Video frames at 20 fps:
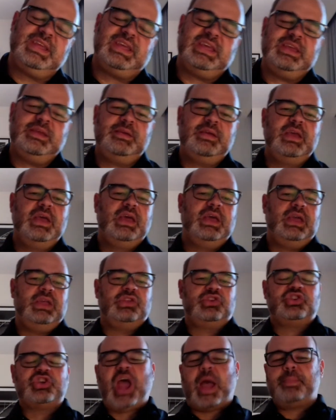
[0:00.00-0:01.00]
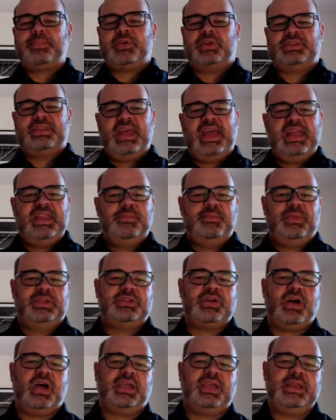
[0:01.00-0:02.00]
thinking in chapter 10
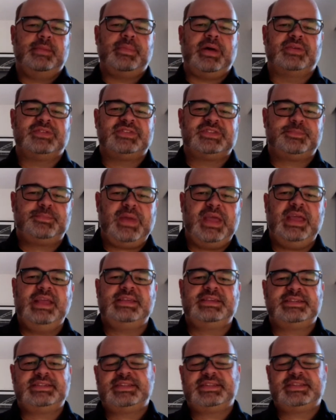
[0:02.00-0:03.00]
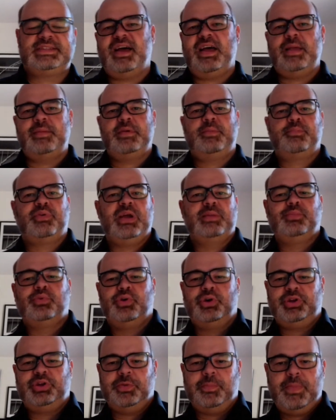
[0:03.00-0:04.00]
by talking about space, time, and
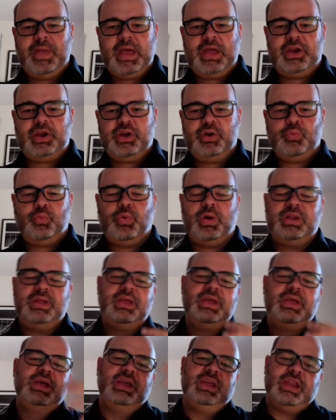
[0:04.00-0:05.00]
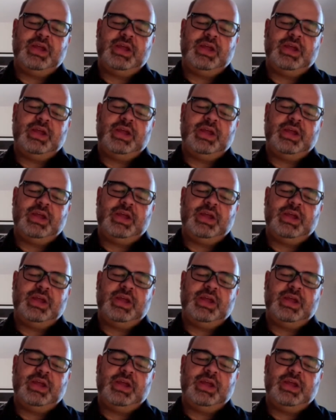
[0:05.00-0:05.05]
primordial matter. What